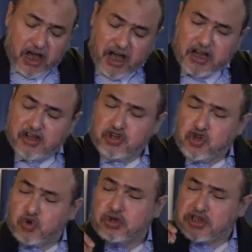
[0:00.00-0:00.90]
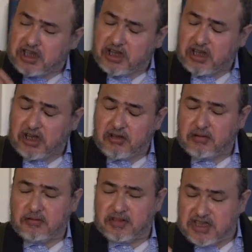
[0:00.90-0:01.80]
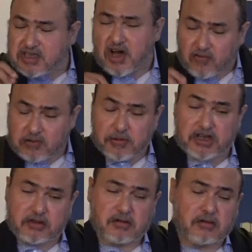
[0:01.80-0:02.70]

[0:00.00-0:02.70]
And the UAE, this government,